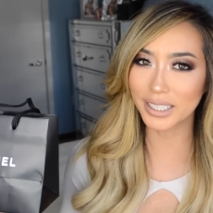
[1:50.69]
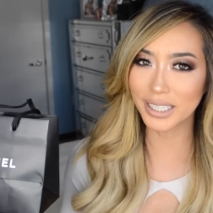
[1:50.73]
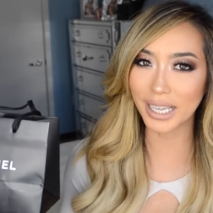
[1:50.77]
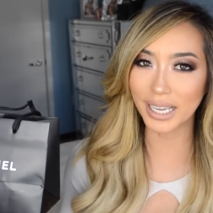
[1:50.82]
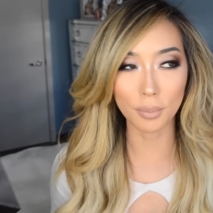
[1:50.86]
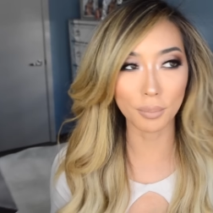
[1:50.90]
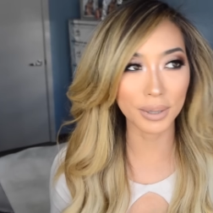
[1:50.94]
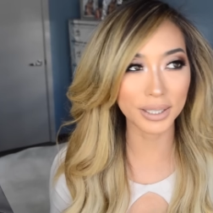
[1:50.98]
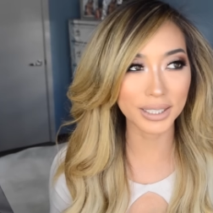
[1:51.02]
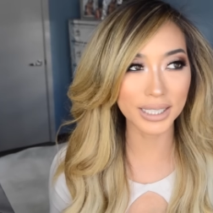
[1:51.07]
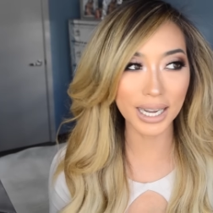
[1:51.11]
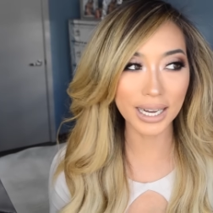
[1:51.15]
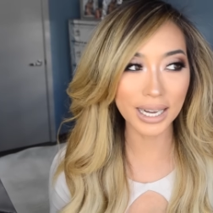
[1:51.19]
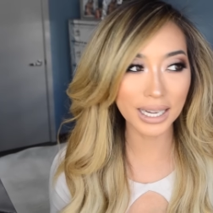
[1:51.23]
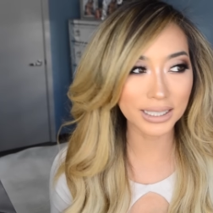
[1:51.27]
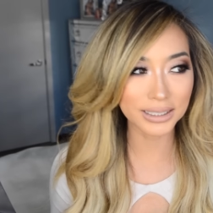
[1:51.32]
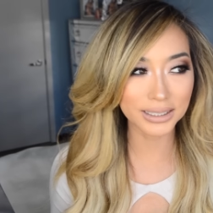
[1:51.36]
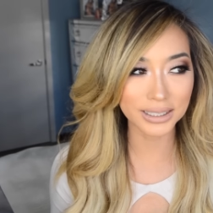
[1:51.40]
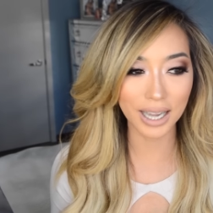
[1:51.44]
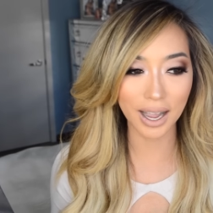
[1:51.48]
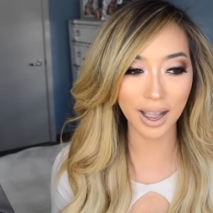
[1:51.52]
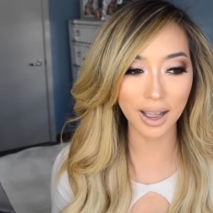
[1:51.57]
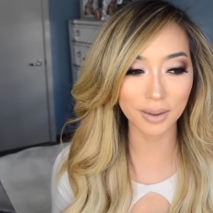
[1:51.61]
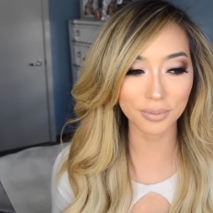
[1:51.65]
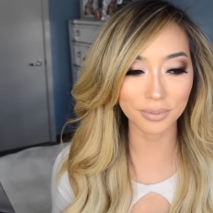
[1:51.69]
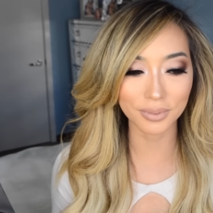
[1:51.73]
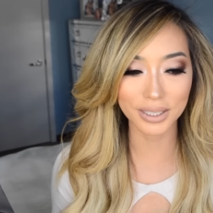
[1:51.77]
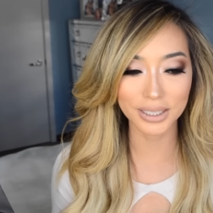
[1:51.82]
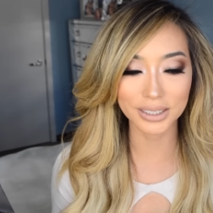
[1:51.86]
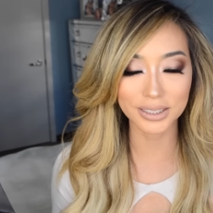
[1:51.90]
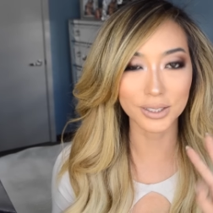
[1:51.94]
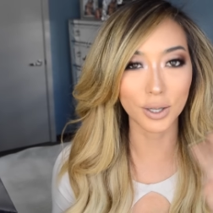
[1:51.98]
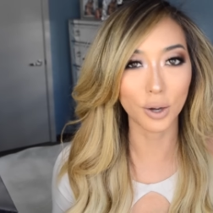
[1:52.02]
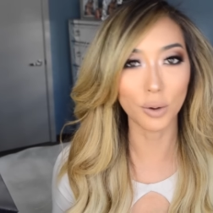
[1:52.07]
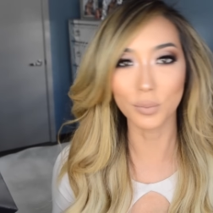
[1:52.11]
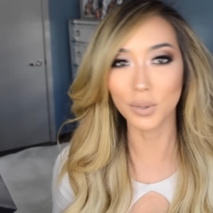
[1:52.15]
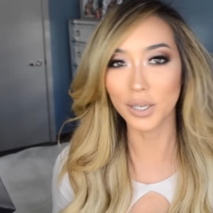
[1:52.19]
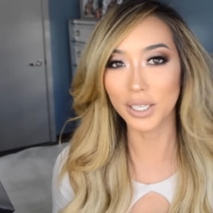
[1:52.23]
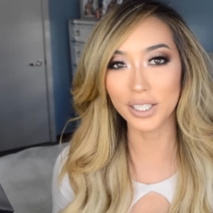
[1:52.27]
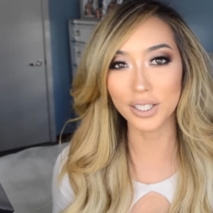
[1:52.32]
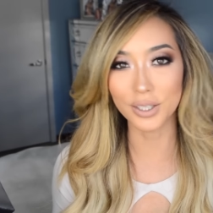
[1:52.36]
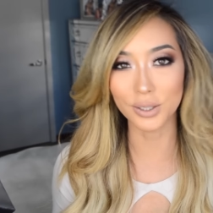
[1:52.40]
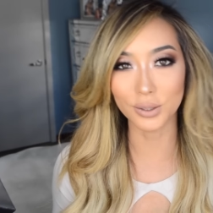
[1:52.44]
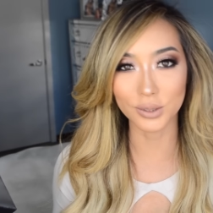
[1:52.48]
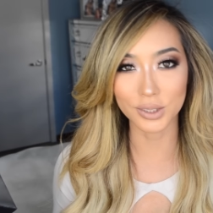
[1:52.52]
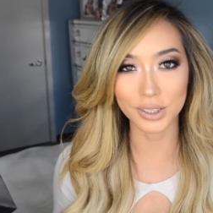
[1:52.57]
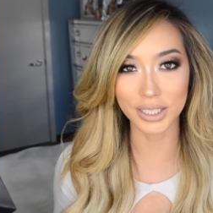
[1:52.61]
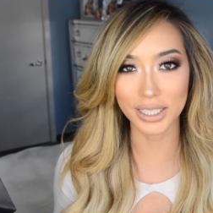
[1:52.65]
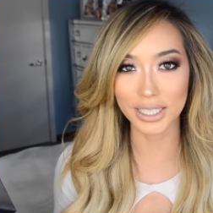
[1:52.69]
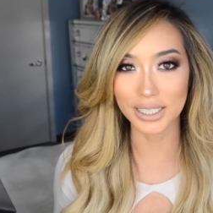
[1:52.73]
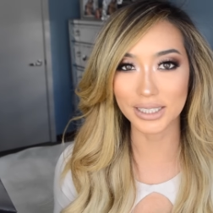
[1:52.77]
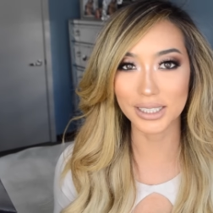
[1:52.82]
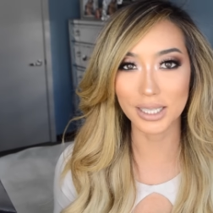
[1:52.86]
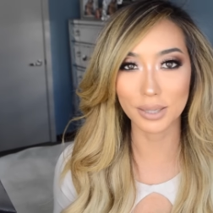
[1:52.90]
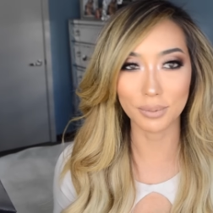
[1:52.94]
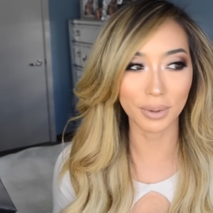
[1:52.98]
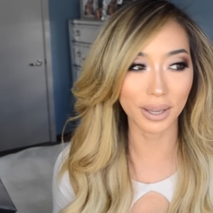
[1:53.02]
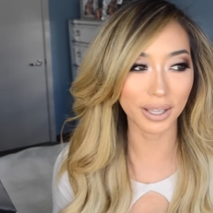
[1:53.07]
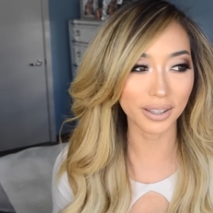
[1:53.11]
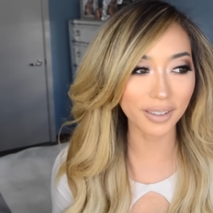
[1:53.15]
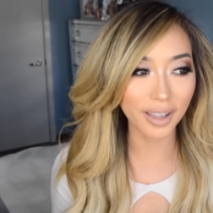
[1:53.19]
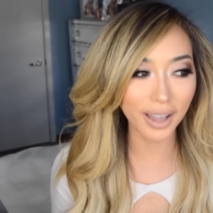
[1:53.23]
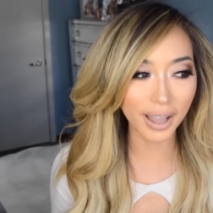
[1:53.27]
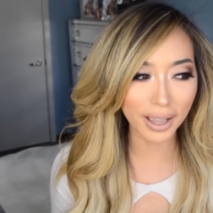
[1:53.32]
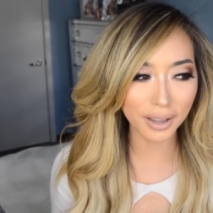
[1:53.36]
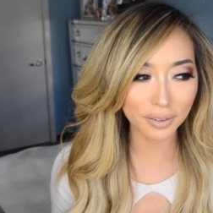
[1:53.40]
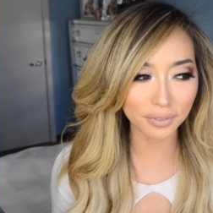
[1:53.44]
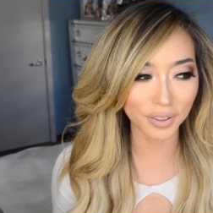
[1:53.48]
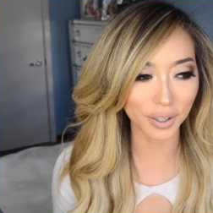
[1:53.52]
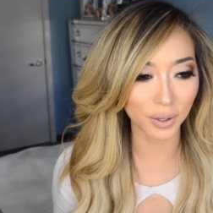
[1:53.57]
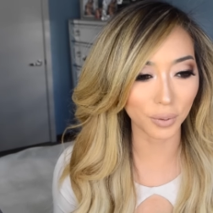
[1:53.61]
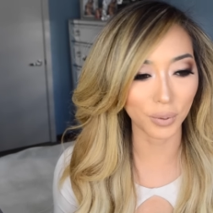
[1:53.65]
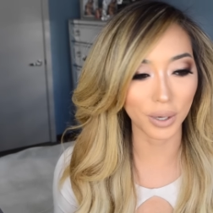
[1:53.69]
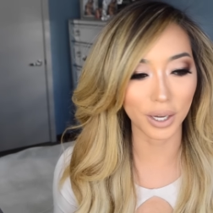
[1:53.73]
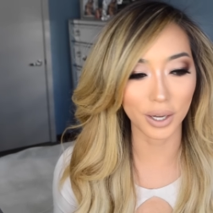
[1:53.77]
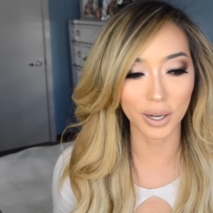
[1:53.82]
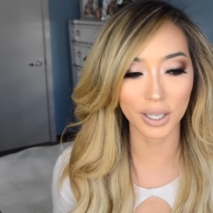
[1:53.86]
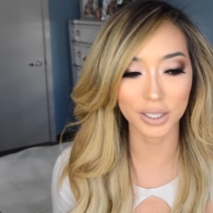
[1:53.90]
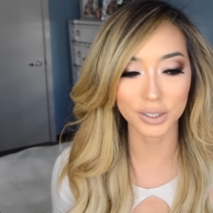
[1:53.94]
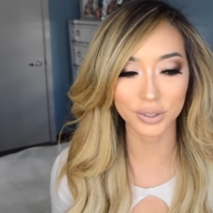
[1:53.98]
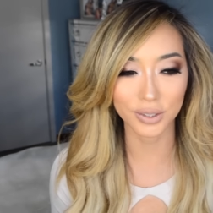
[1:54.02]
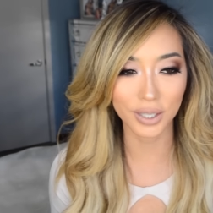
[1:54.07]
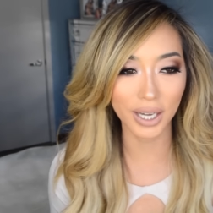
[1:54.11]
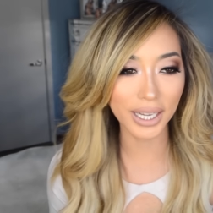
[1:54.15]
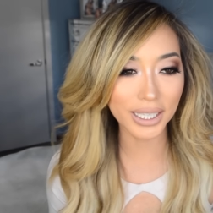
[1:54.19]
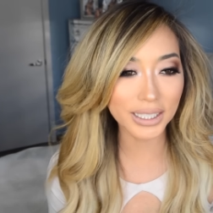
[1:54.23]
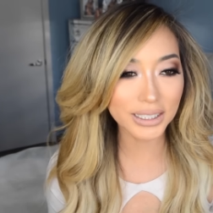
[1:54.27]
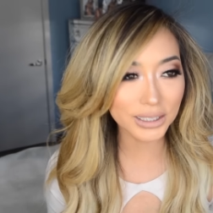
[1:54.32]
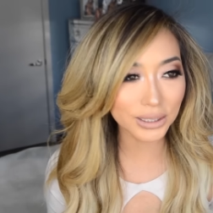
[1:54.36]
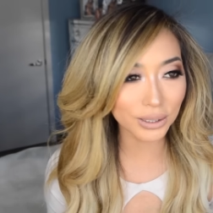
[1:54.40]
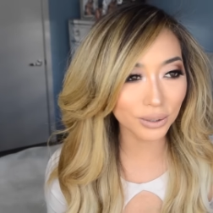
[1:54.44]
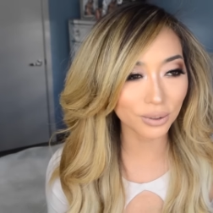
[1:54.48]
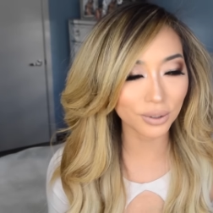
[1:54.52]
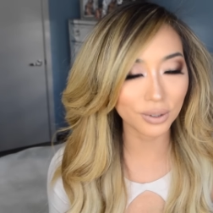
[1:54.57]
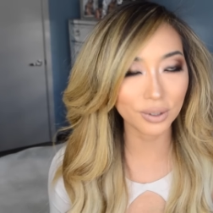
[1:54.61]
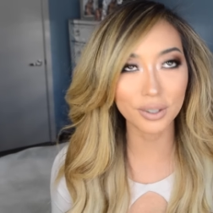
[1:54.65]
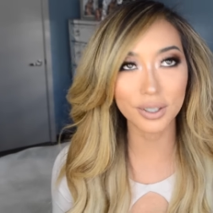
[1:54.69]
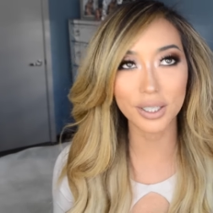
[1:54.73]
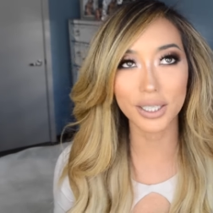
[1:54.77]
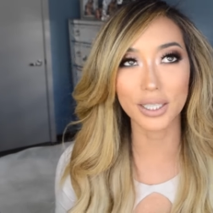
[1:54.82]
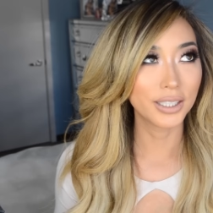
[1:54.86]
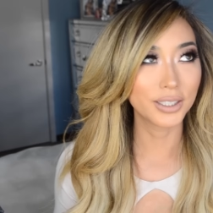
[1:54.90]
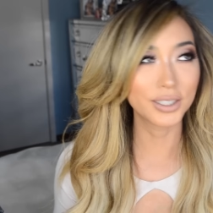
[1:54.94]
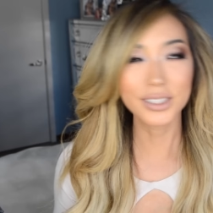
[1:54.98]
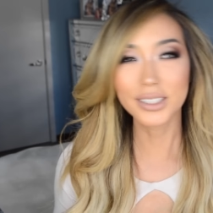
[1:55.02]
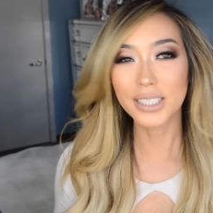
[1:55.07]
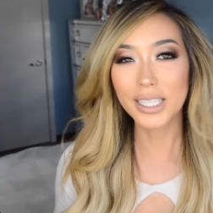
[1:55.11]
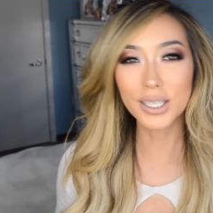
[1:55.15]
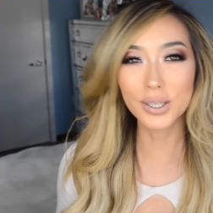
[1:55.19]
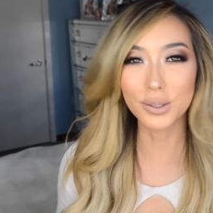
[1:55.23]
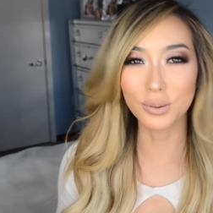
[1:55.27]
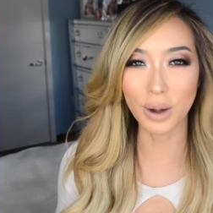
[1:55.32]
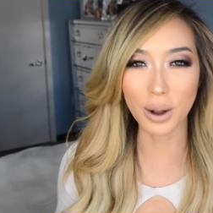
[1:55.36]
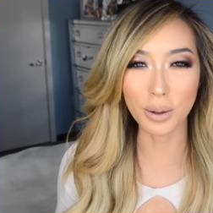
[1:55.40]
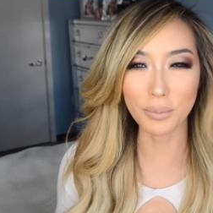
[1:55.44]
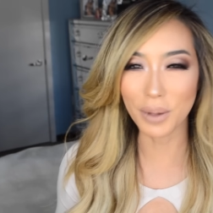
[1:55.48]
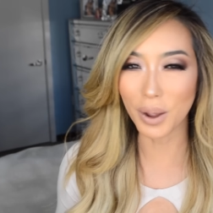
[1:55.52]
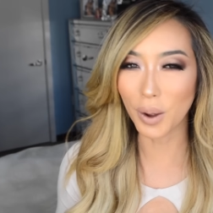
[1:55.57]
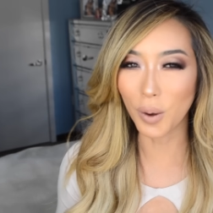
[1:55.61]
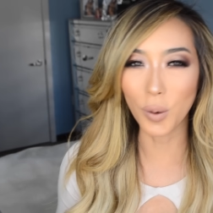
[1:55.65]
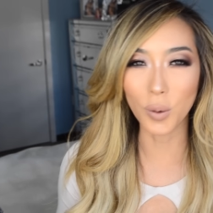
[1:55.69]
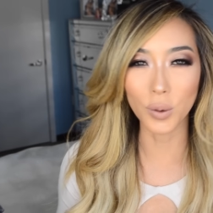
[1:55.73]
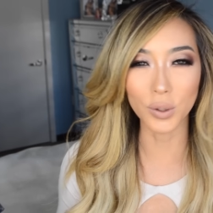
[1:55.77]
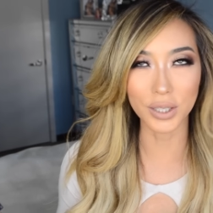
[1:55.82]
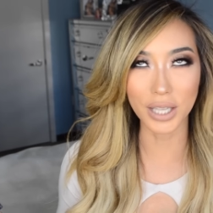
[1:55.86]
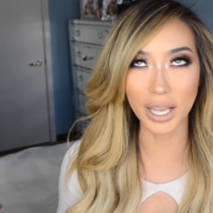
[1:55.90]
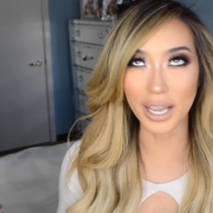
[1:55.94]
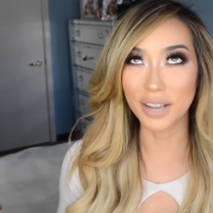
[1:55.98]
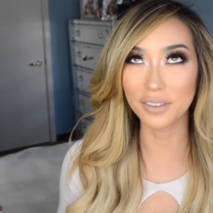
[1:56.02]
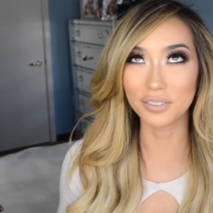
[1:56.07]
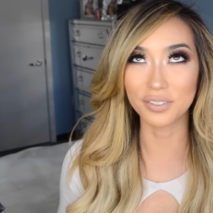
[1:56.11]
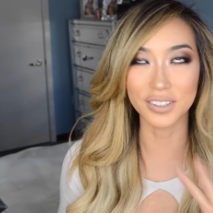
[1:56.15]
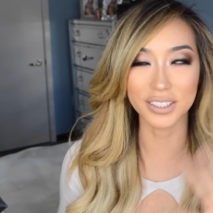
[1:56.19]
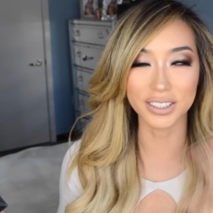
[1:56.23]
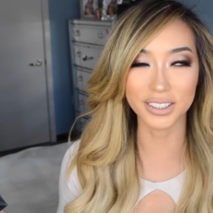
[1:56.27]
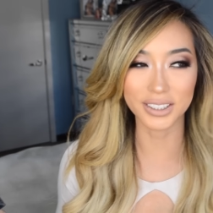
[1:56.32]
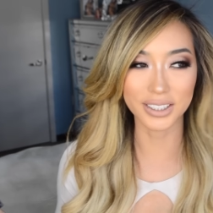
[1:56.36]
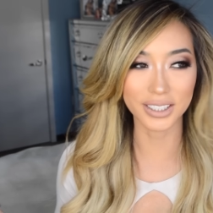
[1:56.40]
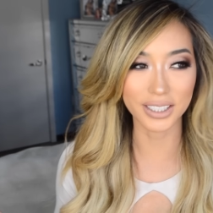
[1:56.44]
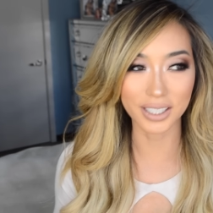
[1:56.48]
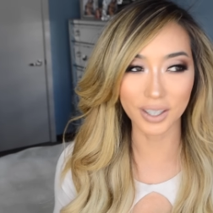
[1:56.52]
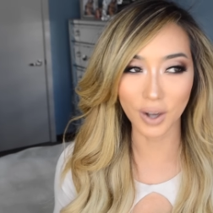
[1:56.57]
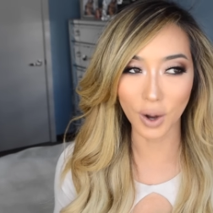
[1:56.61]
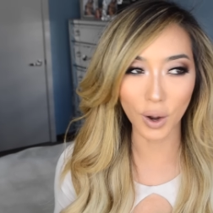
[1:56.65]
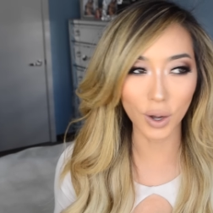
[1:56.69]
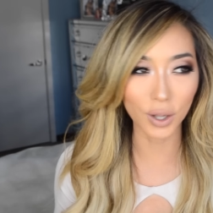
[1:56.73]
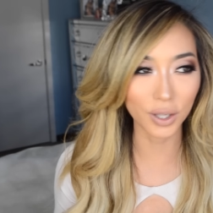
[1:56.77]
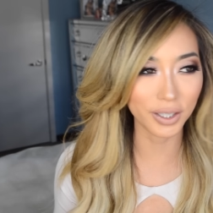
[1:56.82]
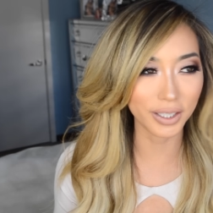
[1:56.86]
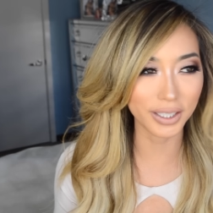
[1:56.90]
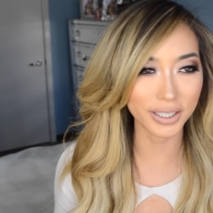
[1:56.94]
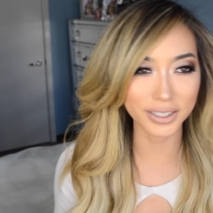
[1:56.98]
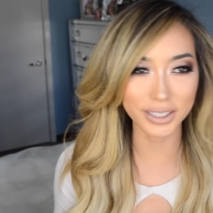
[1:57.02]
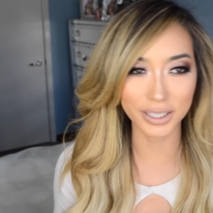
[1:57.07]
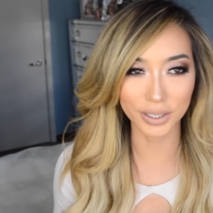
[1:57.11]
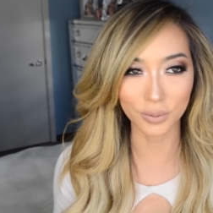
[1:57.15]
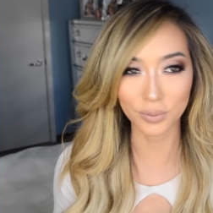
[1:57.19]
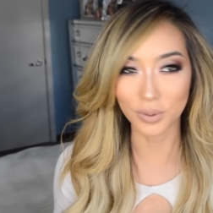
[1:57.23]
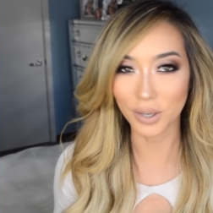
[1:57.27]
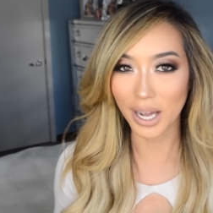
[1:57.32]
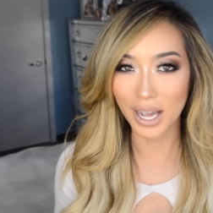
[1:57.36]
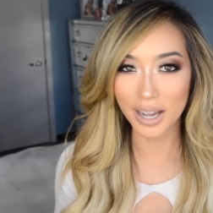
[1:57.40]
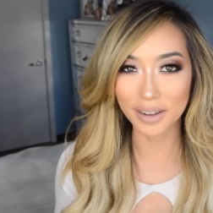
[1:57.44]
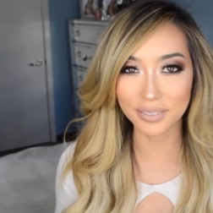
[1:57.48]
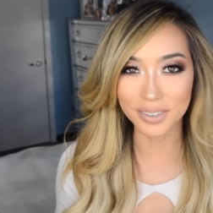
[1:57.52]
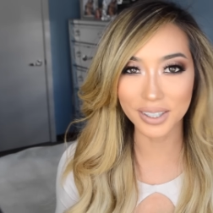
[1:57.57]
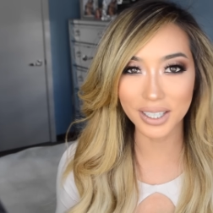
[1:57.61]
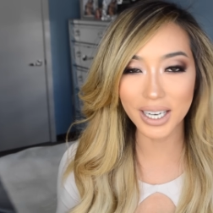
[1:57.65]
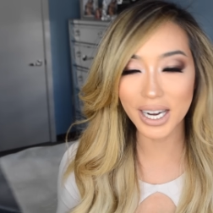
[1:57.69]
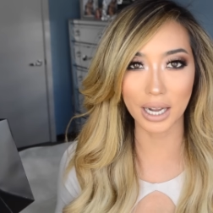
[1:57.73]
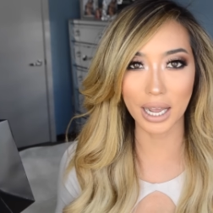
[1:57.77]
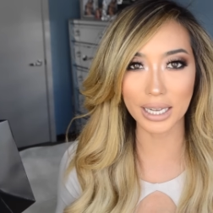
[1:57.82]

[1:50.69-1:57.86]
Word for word: Like my dad has gotten me so many huge things in my life, like when I graduated high school and just like throughout my whole life, like college, like whatever.